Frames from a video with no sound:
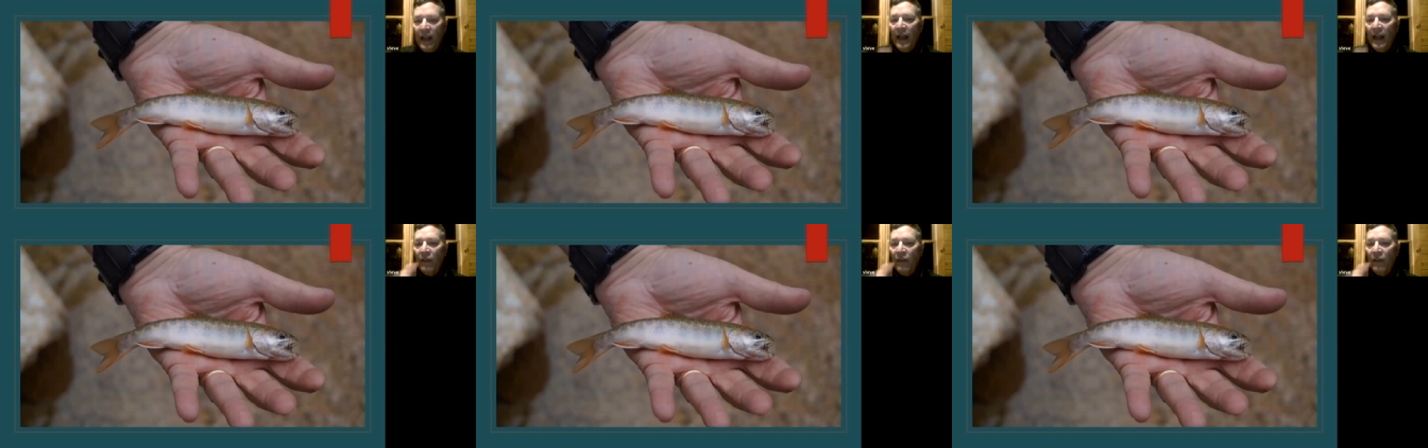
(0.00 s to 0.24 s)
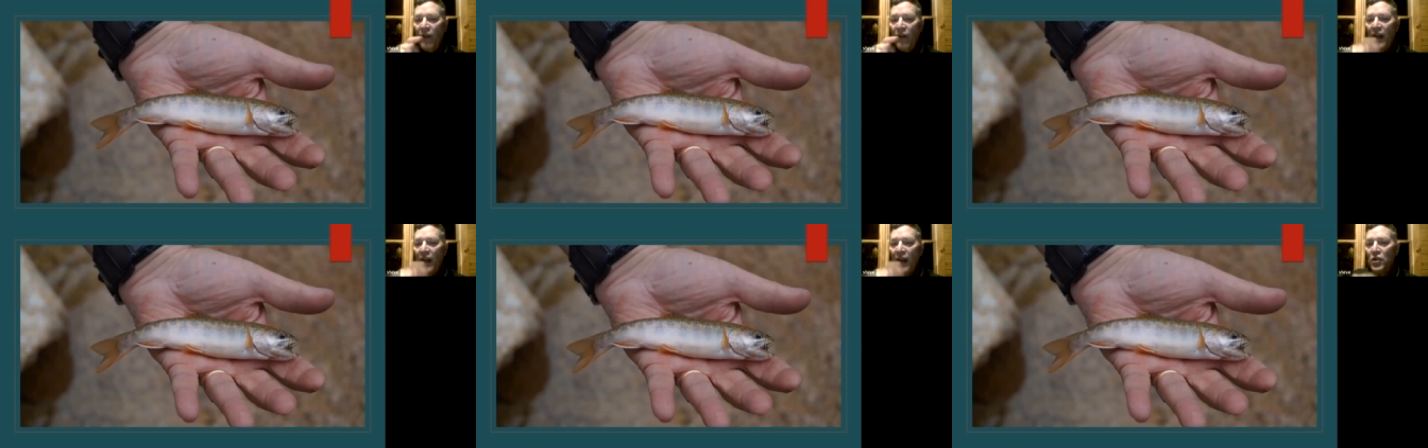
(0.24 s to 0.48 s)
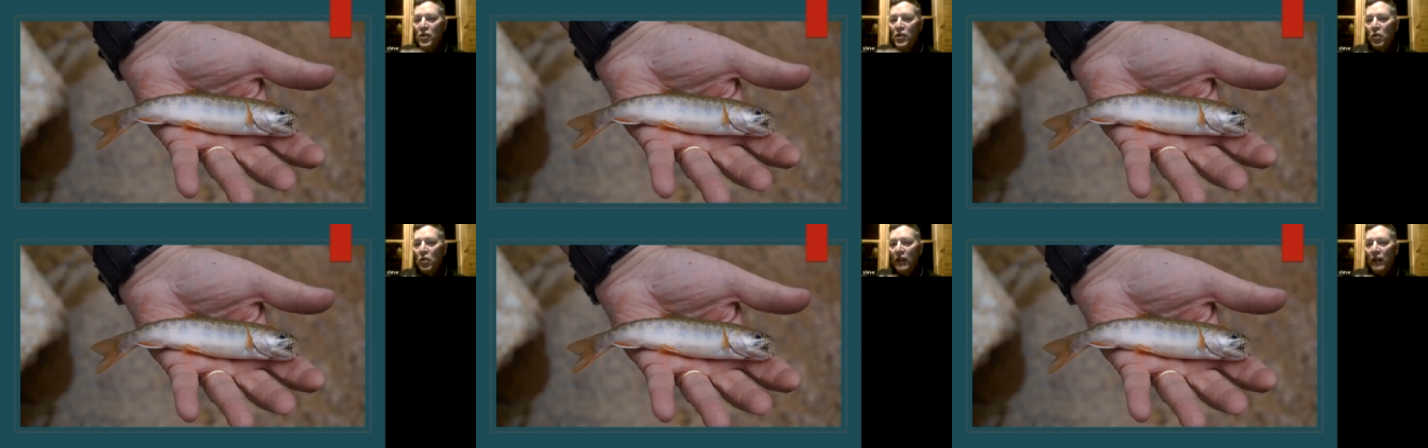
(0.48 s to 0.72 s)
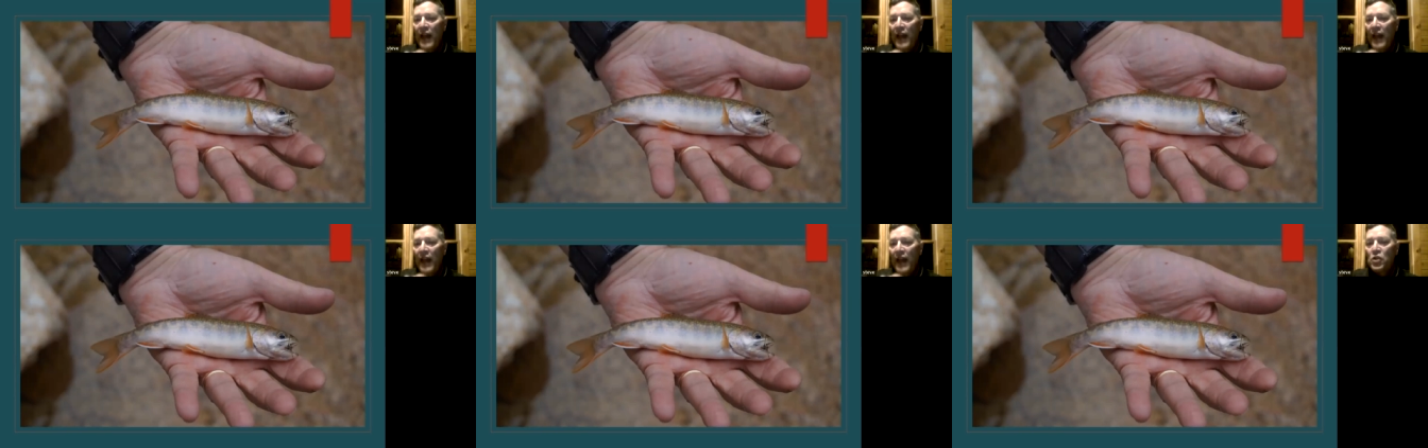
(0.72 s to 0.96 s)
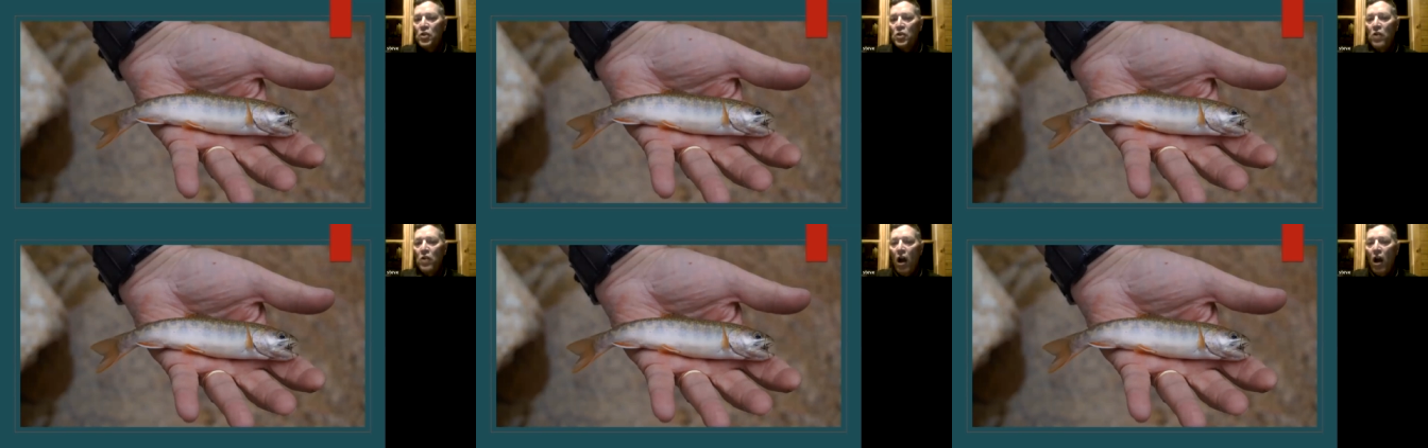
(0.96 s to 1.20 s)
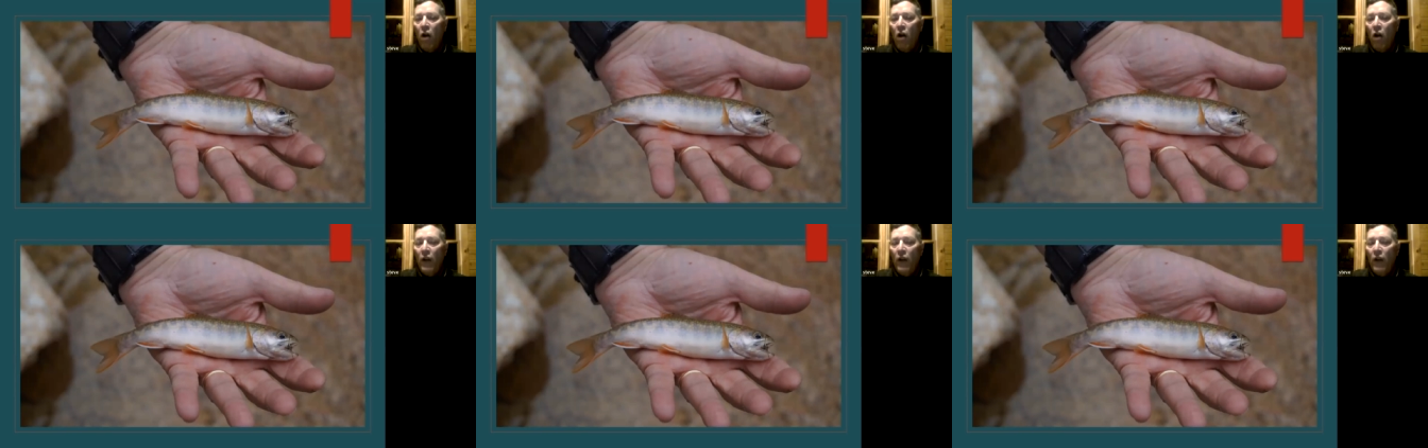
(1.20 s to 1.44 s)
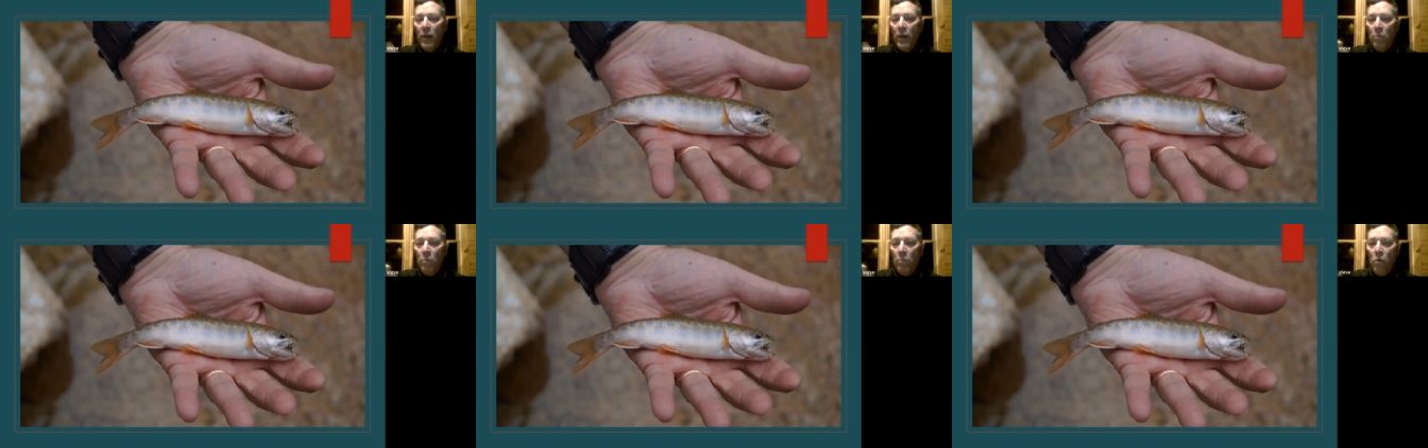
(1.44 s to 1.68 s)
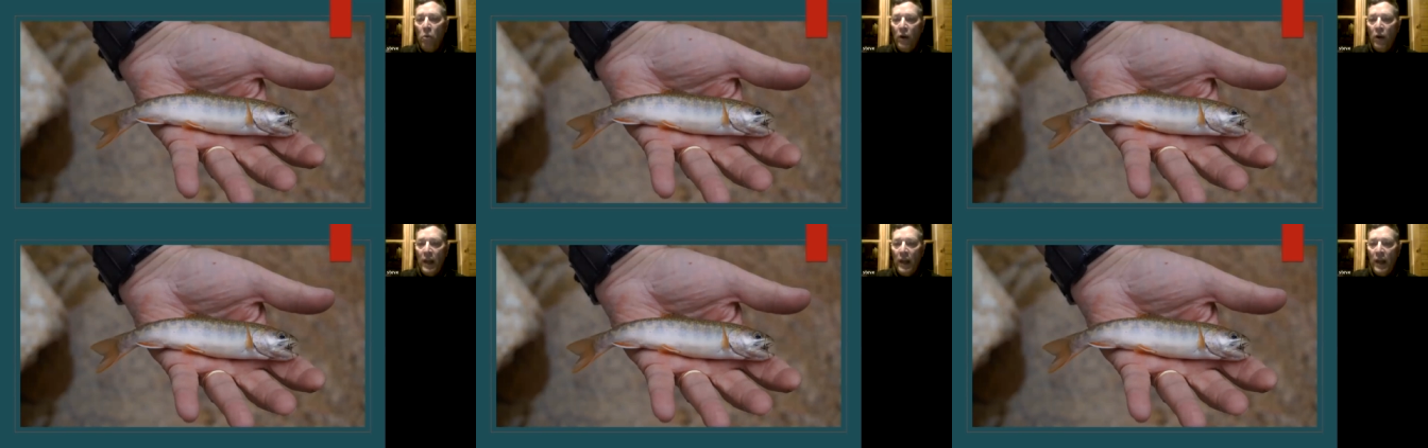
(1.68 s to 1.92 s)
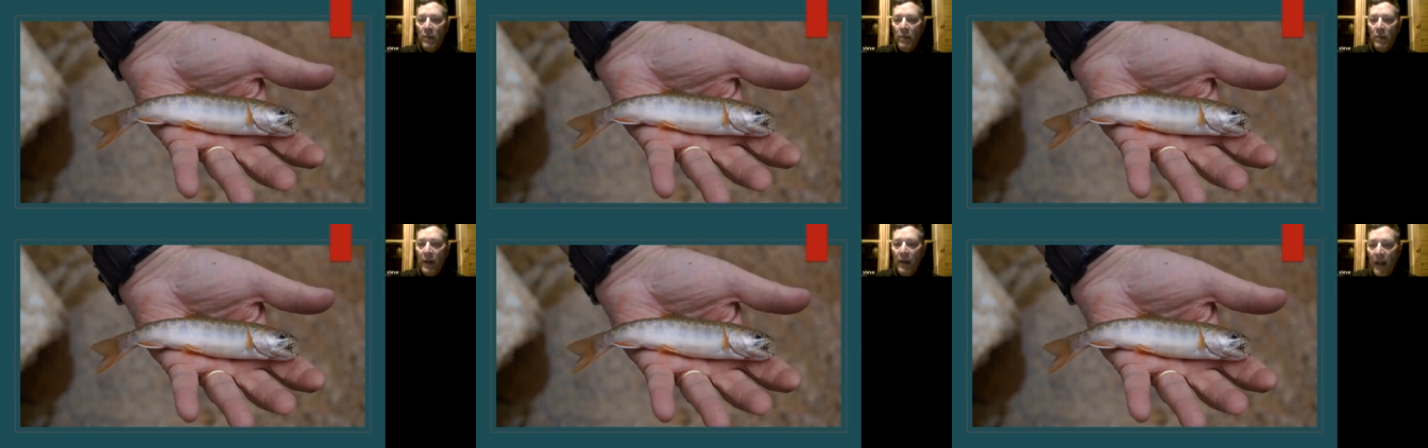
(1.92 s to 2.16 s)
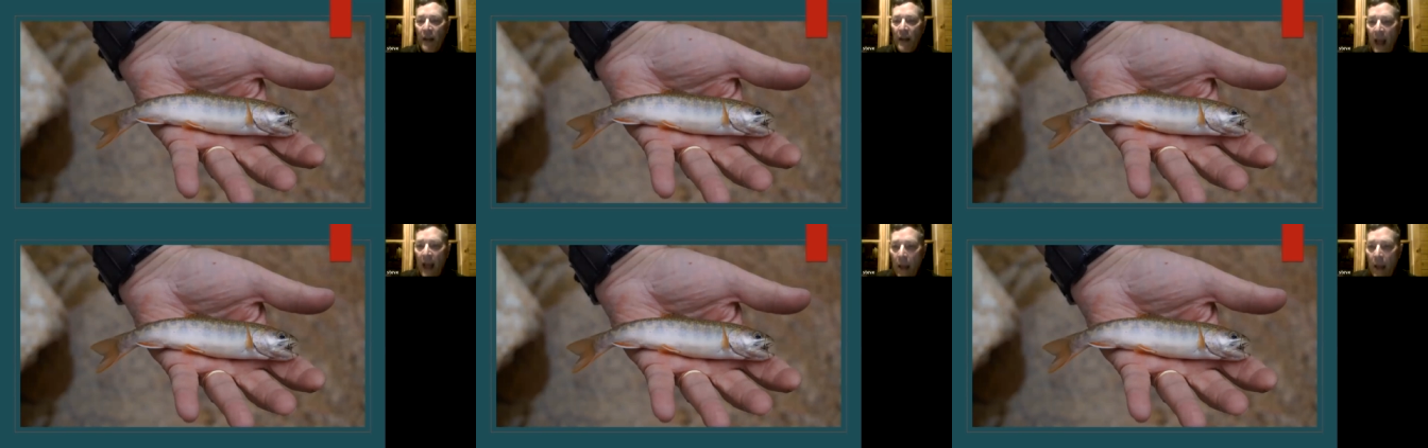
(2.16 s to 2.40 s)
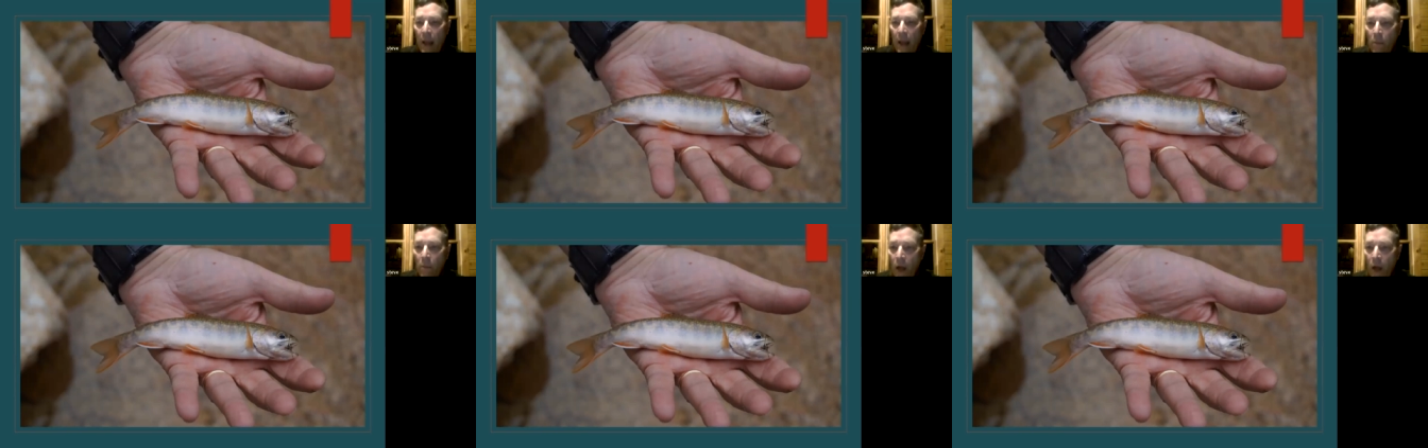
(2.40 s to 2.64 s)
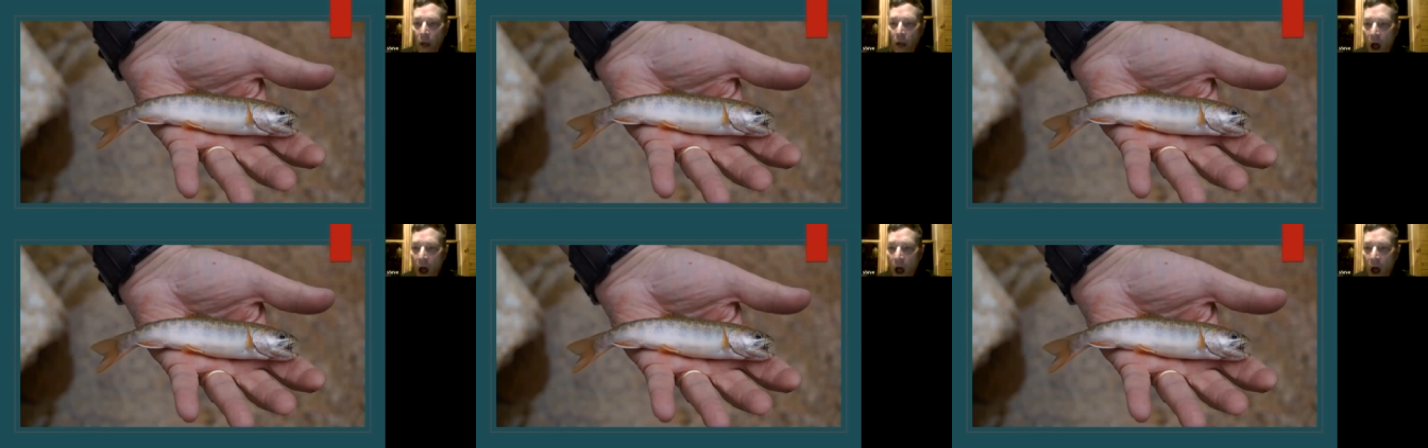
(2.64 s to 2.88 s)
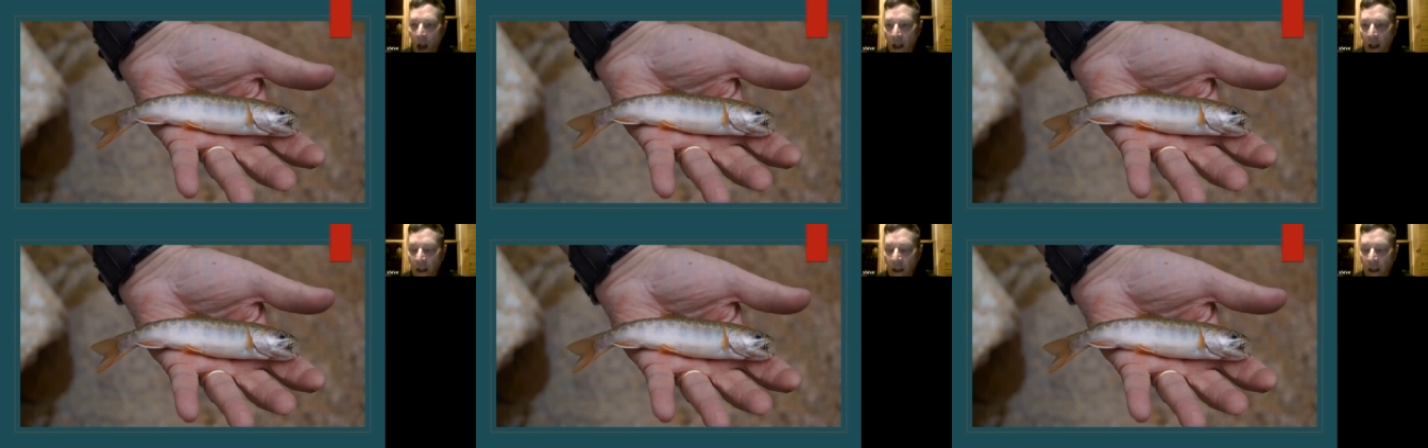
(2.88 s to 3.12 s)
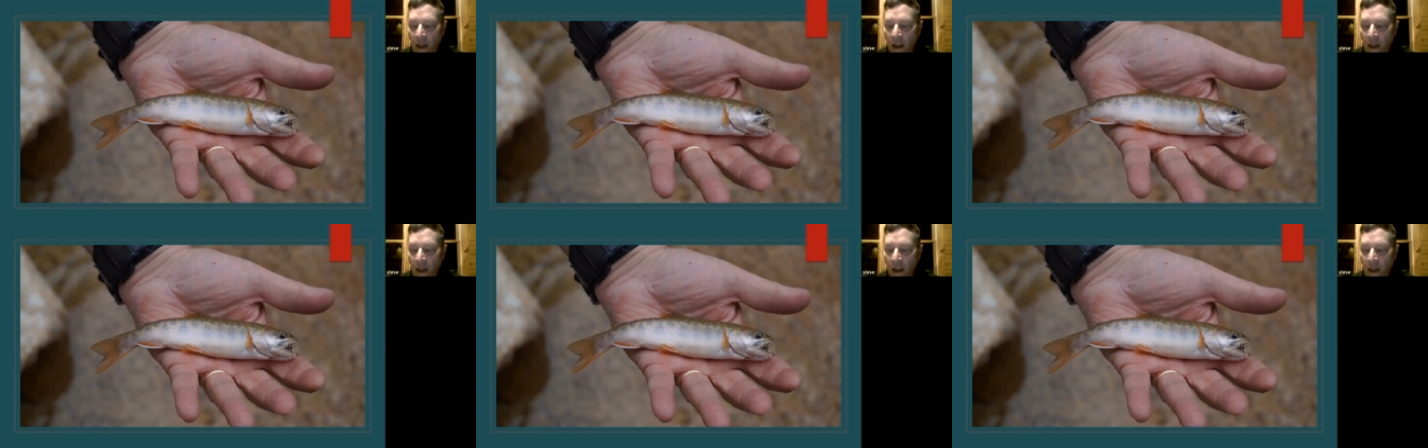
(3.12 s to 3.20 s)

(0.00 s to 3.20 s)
If I took that trout and put him in a hemlock